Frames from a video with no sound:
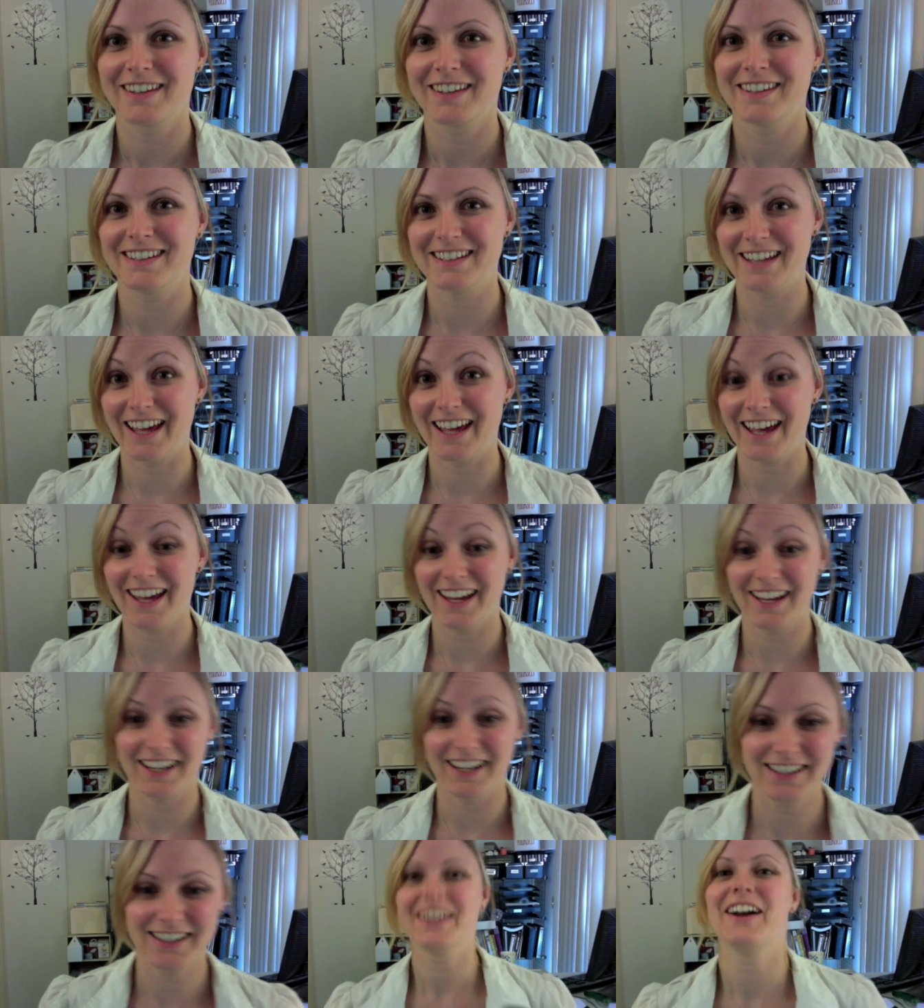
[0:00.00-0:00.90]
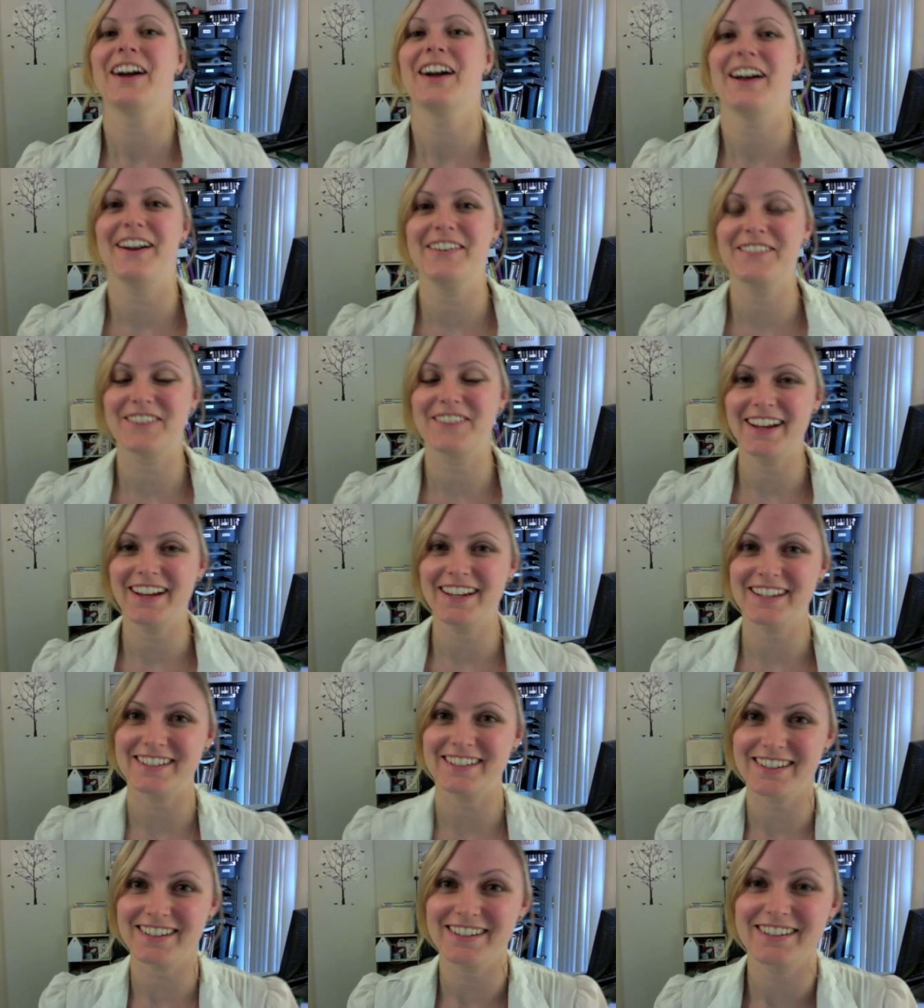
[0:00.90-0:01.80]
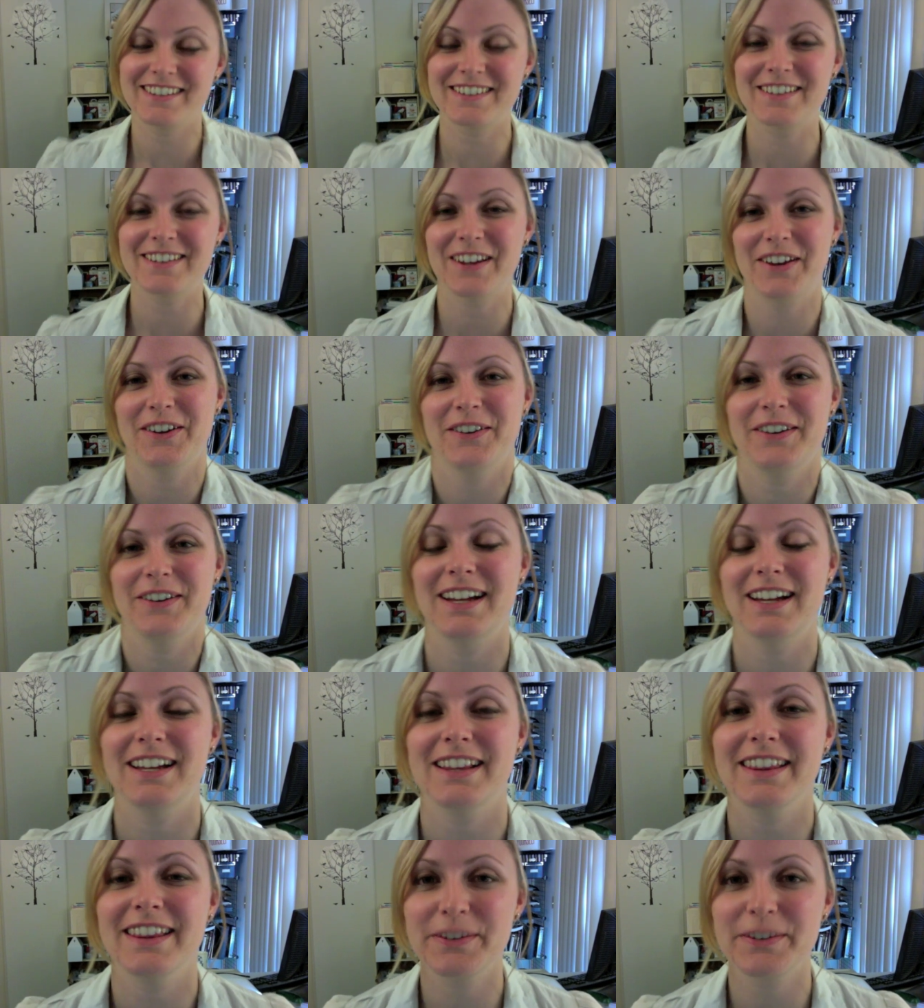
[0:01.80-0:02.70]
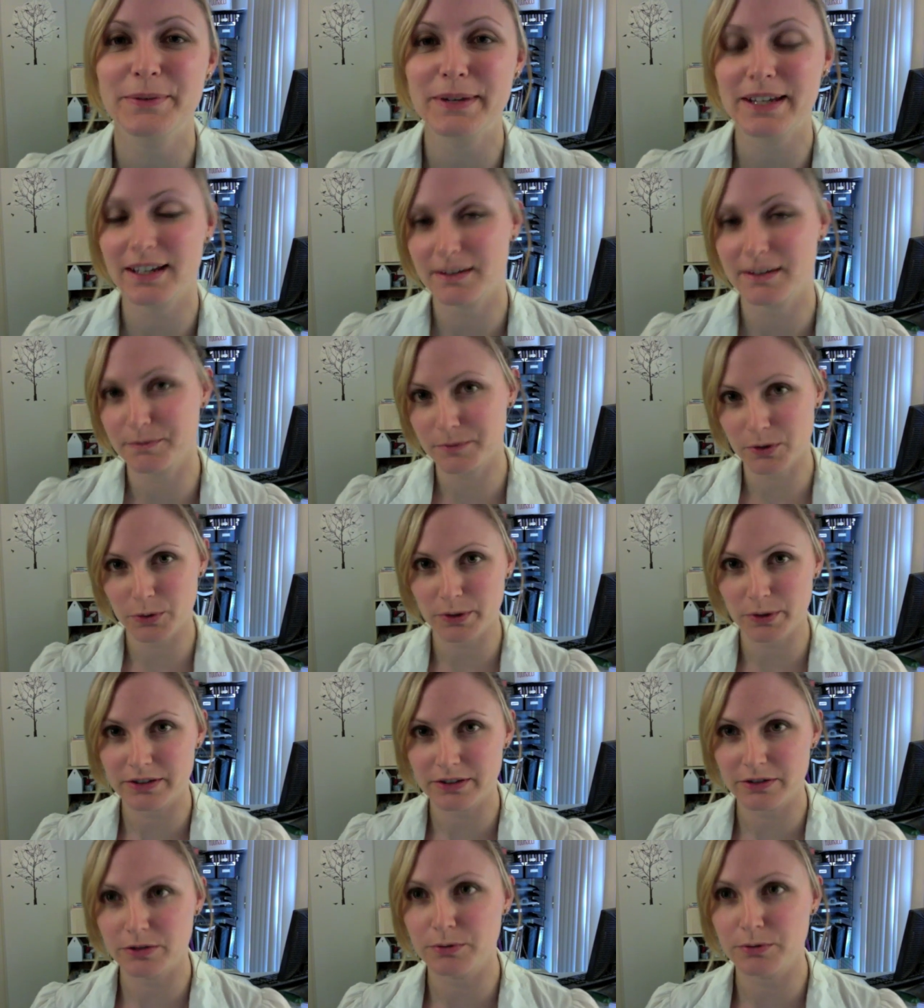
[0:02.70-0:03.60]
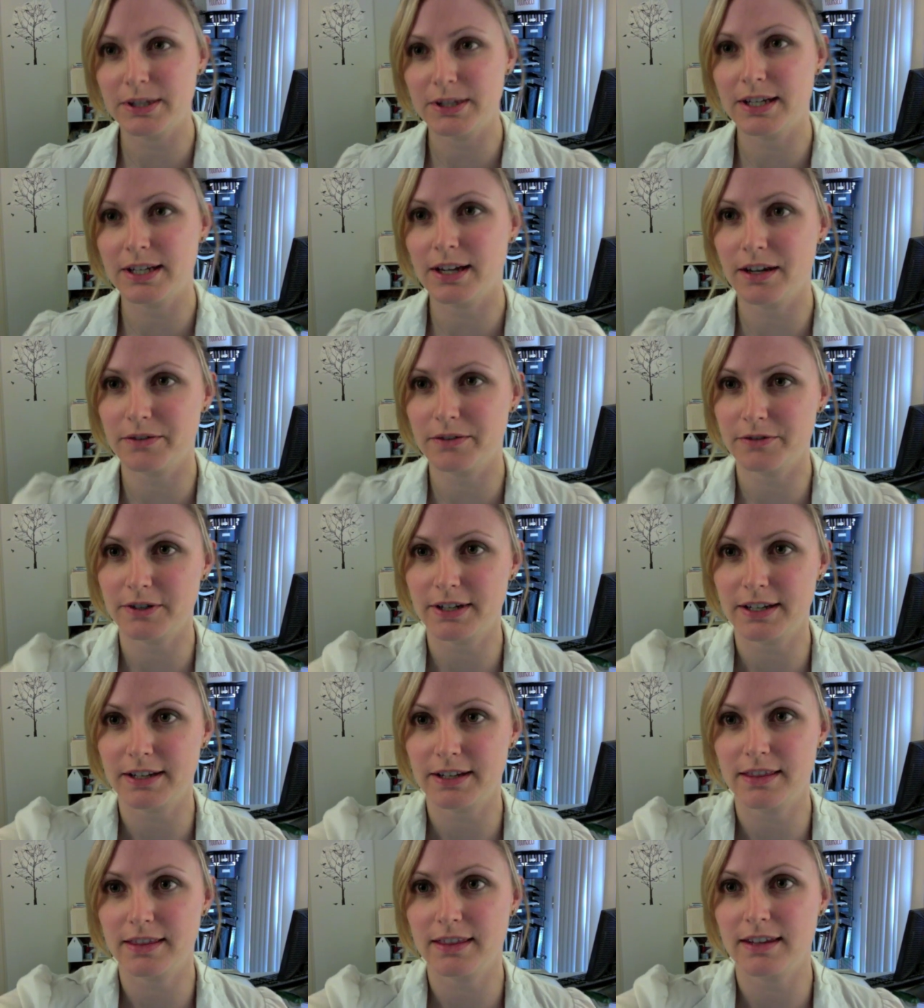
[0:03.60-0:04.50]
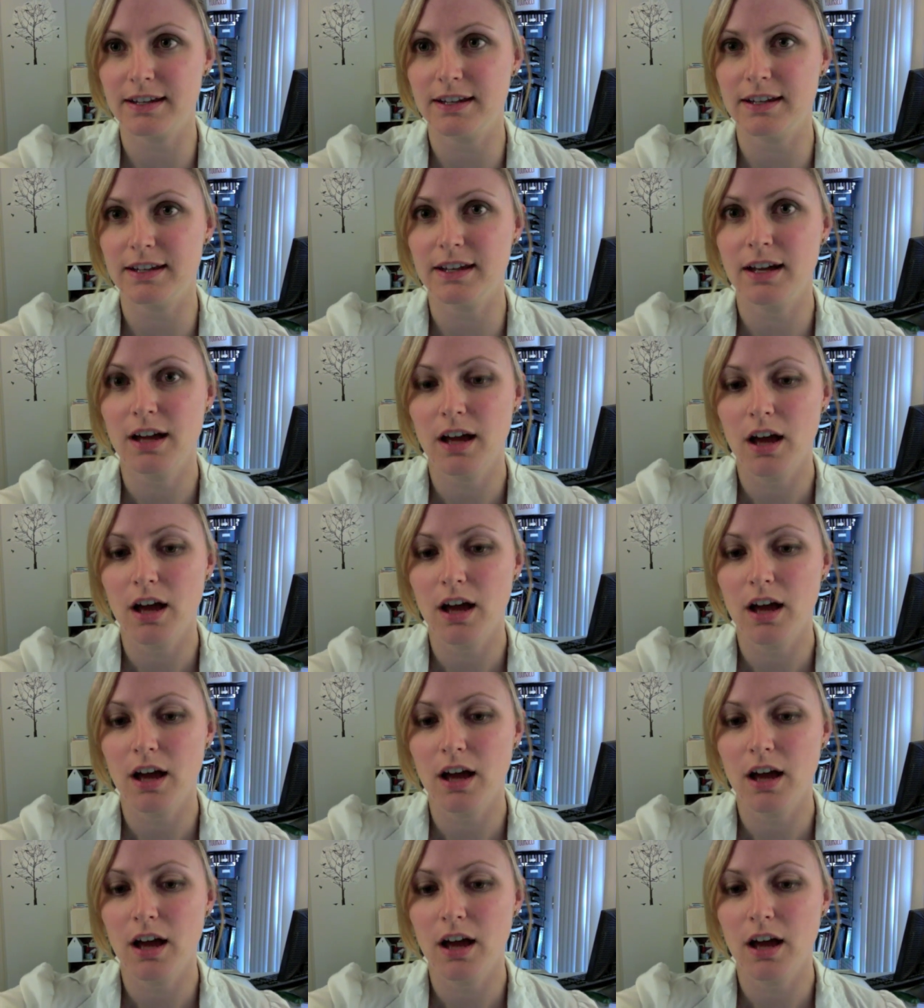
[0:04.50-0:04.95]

Yeah. All right. So this week I'm going to be covering the